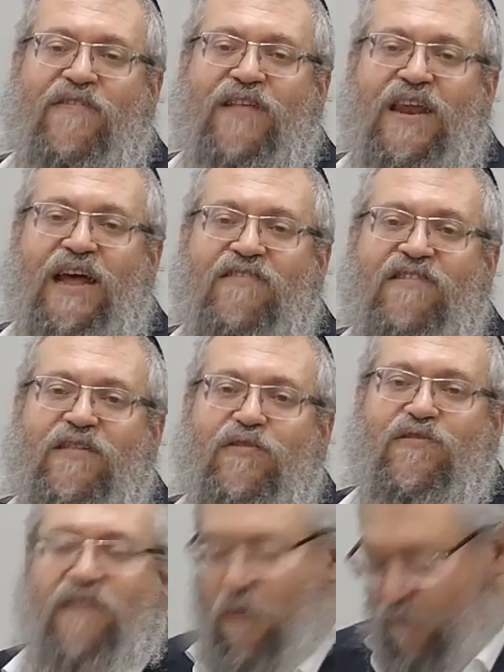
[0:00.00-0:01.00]
The idea of
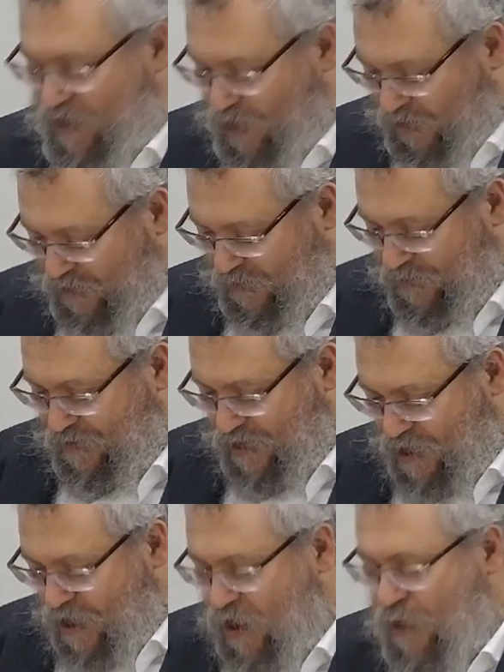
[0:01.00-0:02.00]
tzedakah is that you're
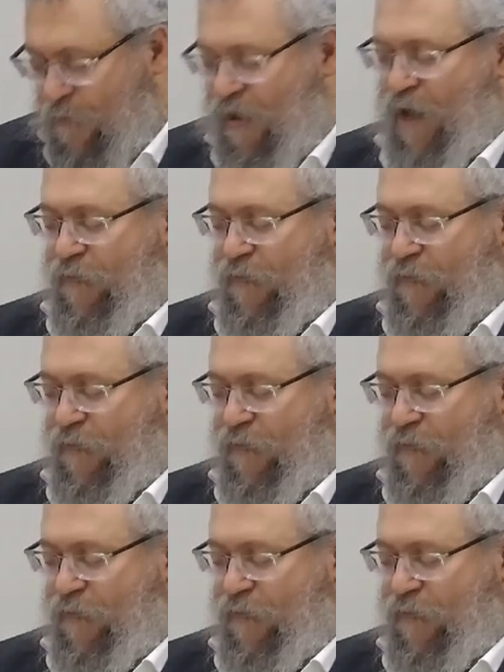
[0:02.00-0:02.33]
giving